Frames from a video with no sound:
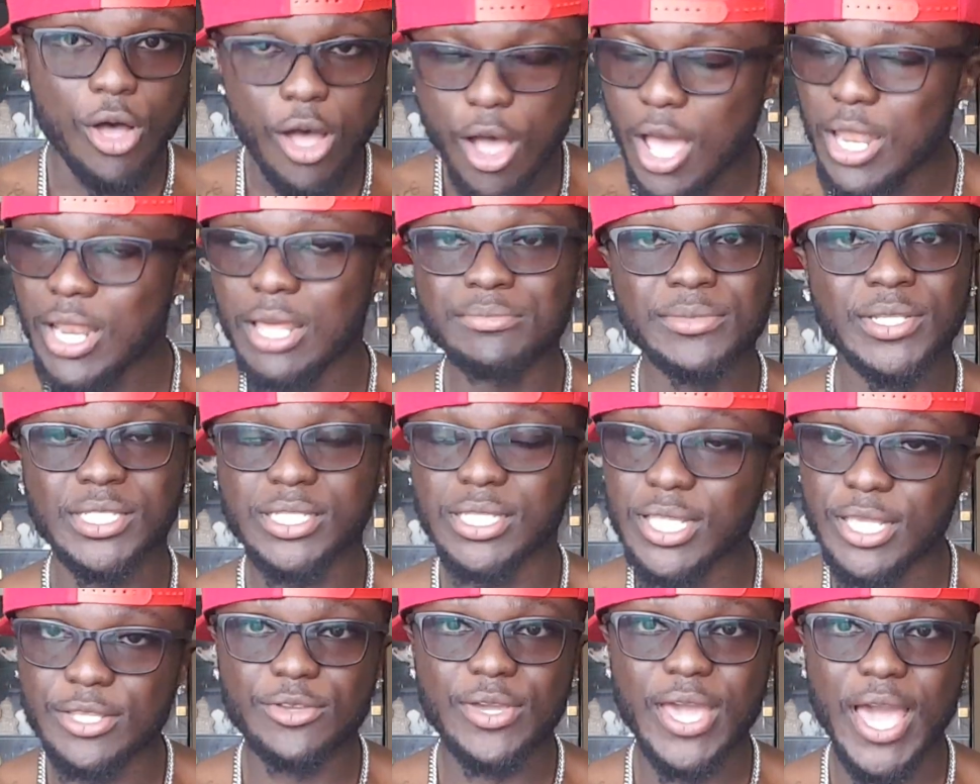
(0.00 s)
All I'm just
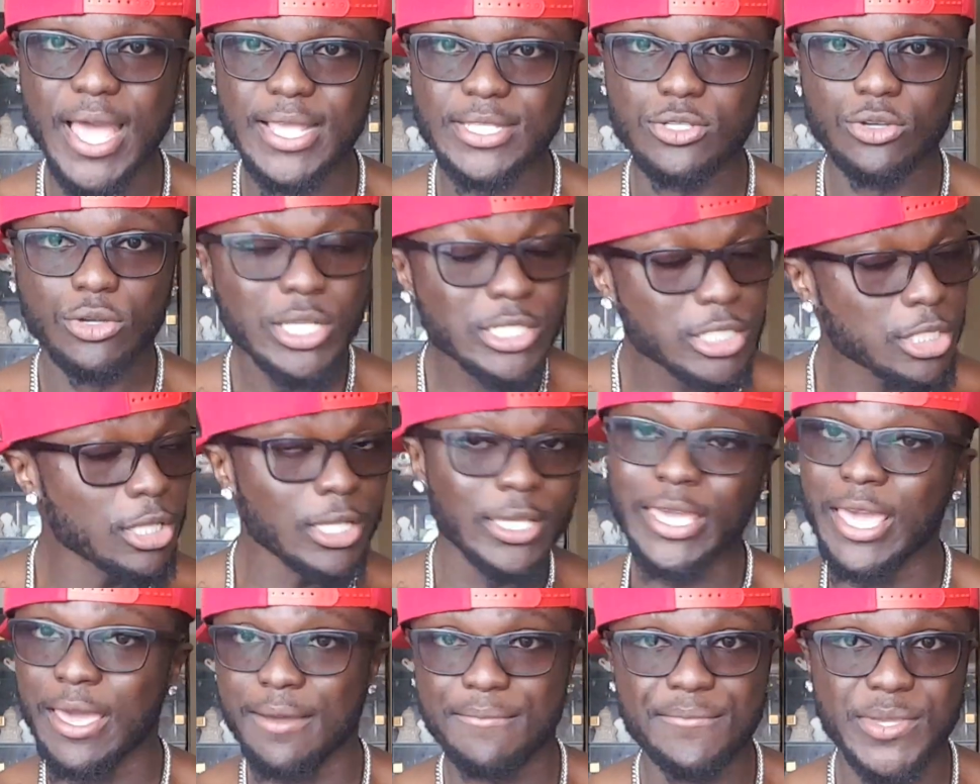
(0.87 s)
letting you guys know. Because
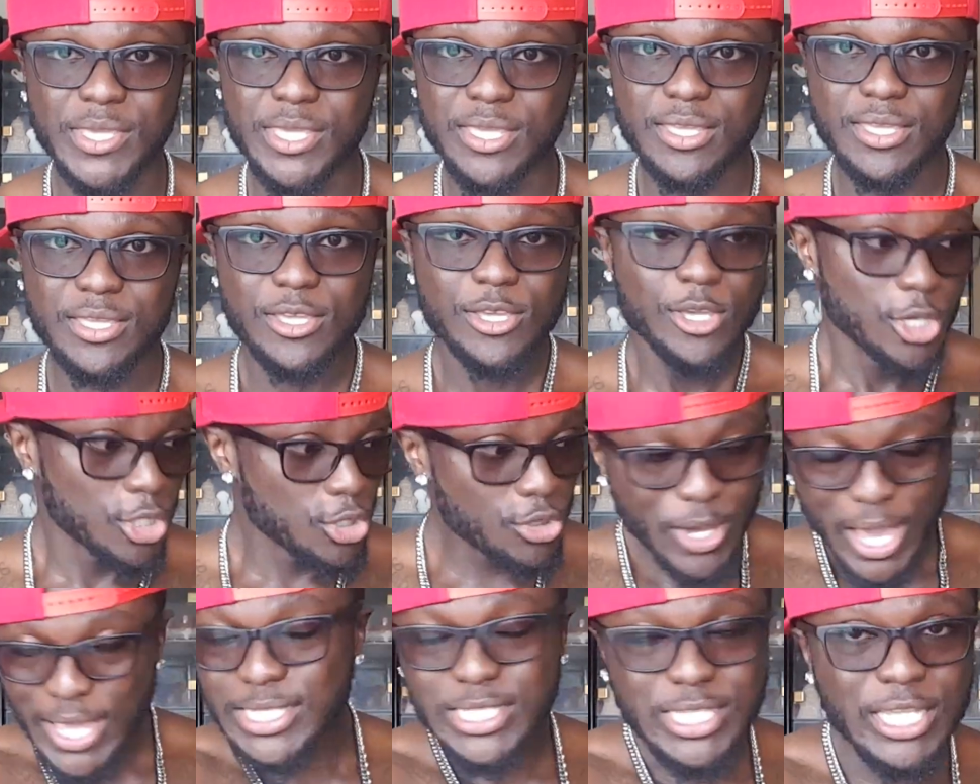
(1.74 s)
look at me. You
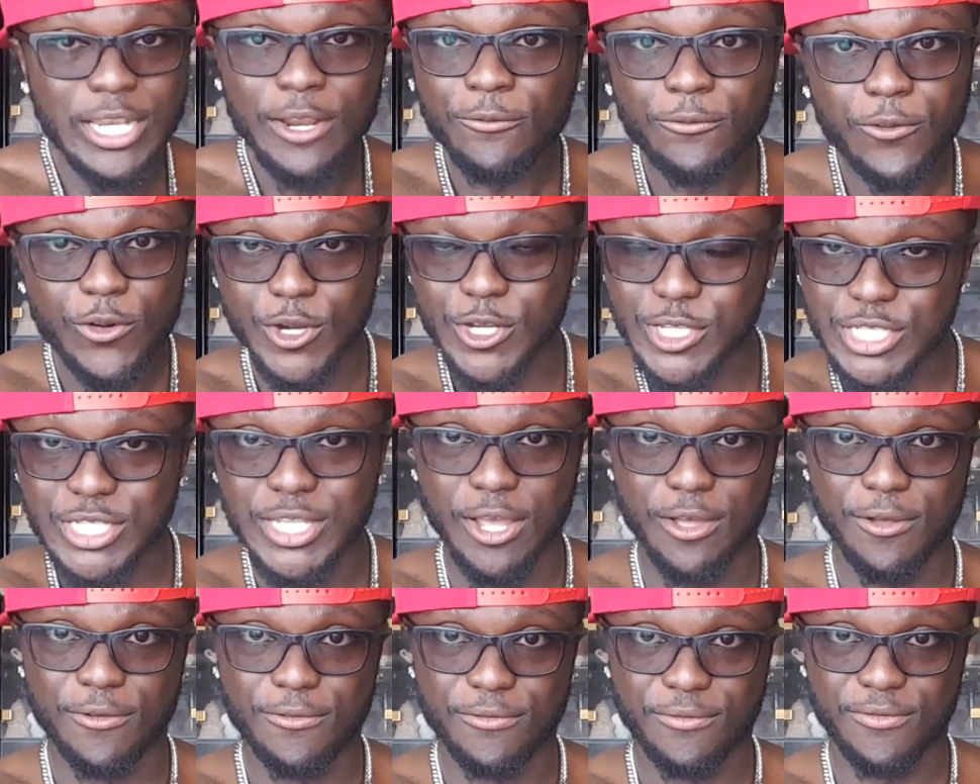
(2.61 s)
guys seen it for
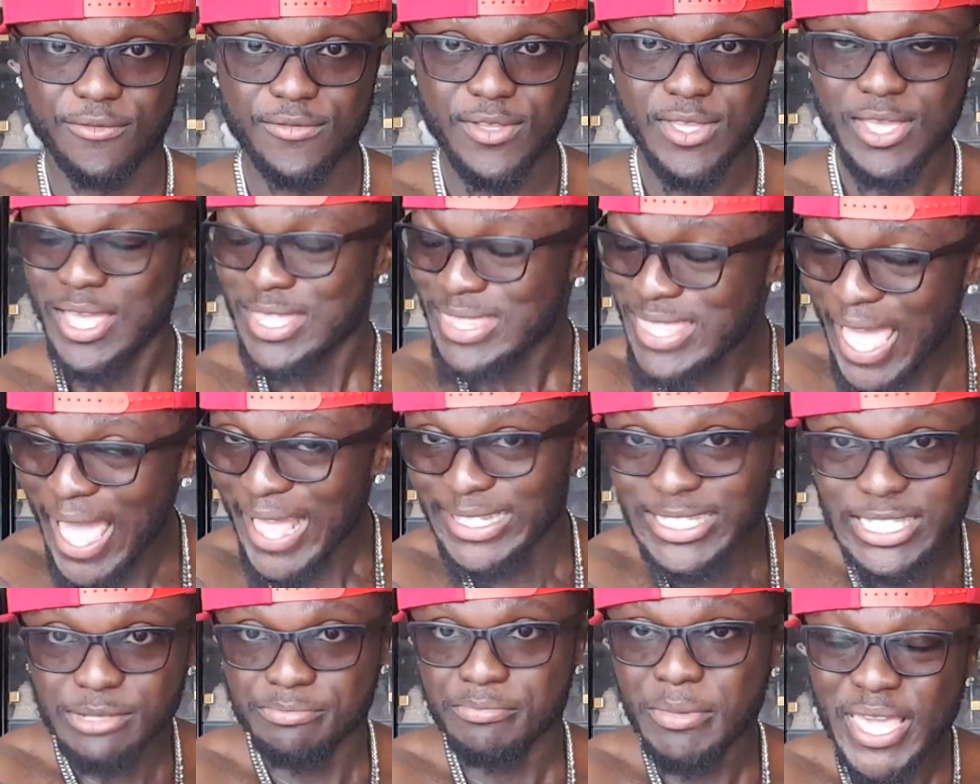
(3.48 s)
yourself.
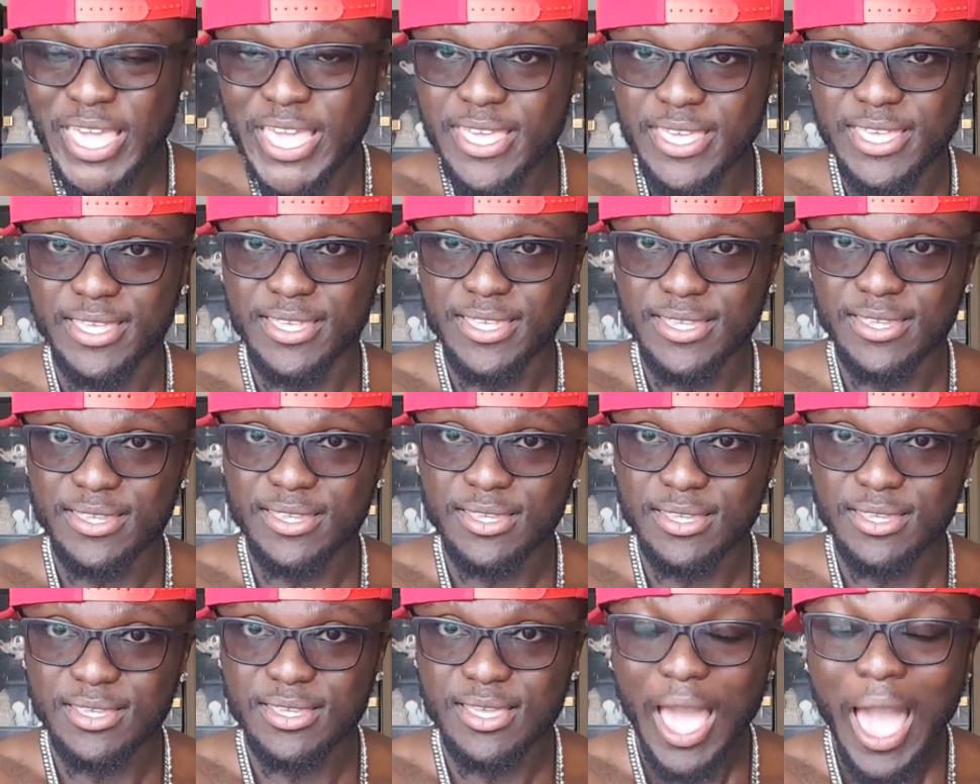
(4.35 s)
That's me.
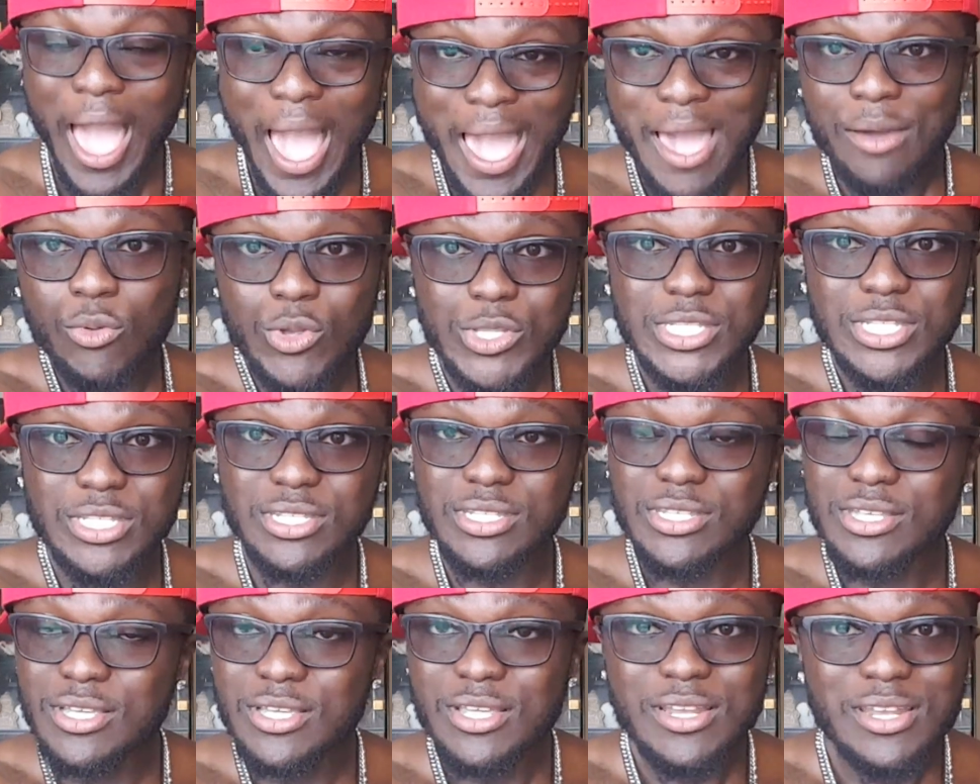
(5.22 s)
I
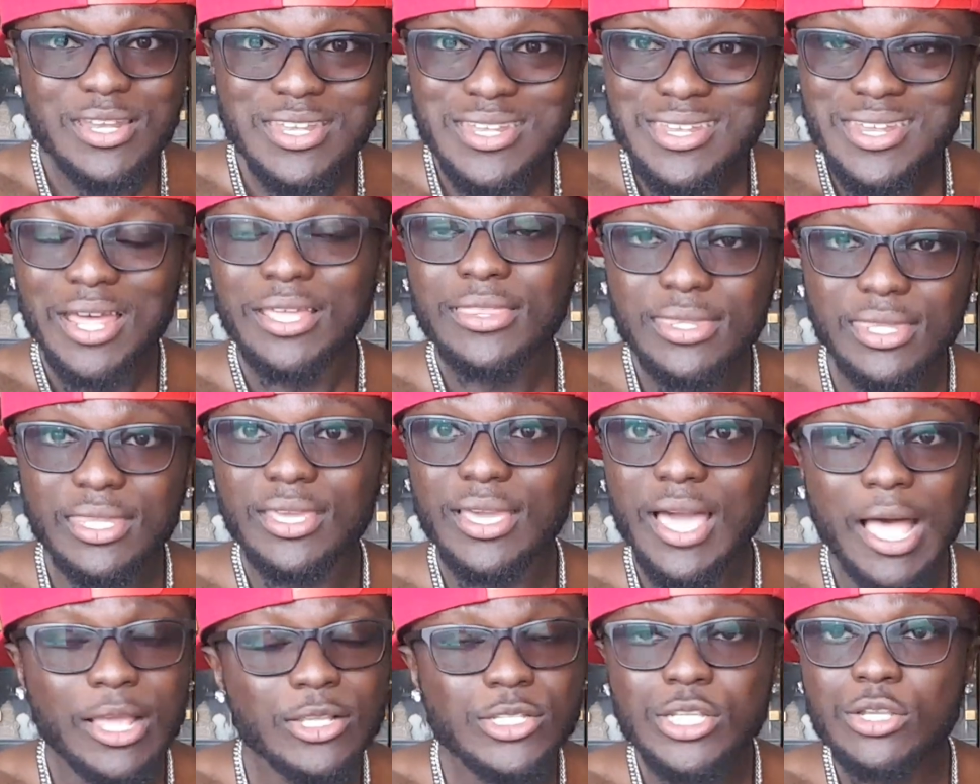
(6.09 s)
was
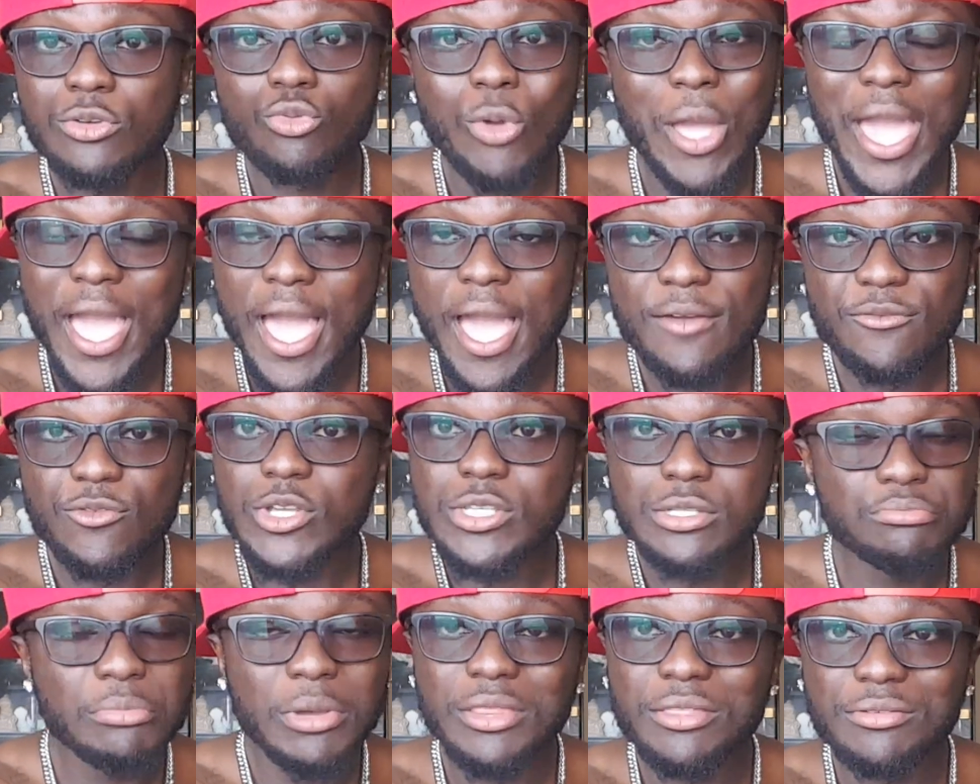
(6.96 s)
nothing. I was an
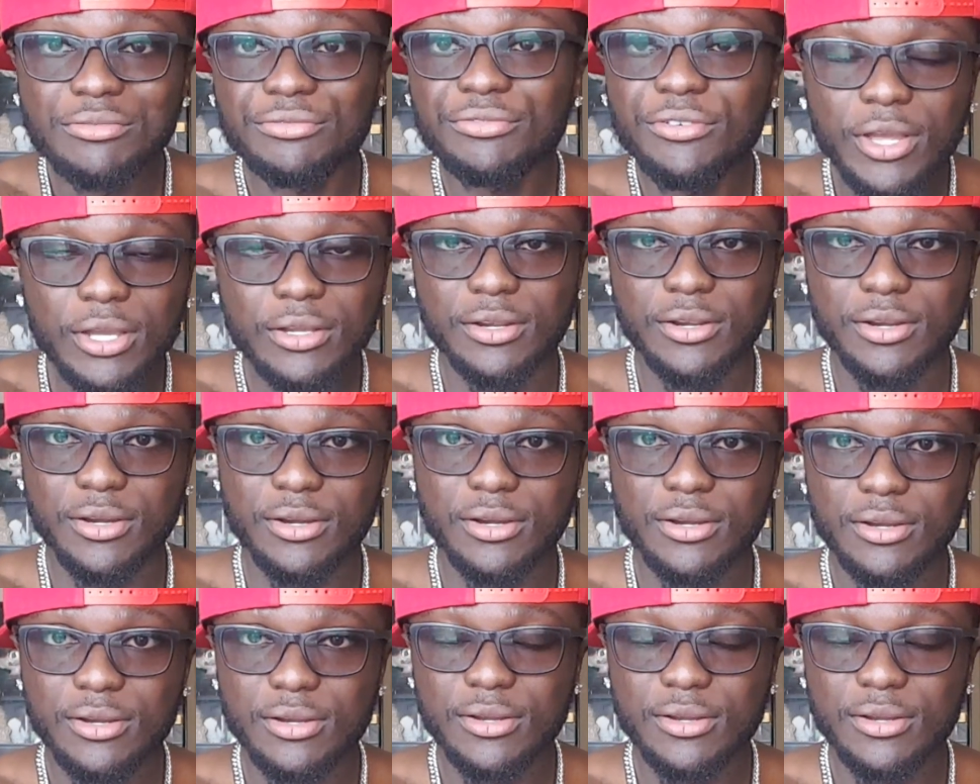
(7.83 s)
average motherfucker.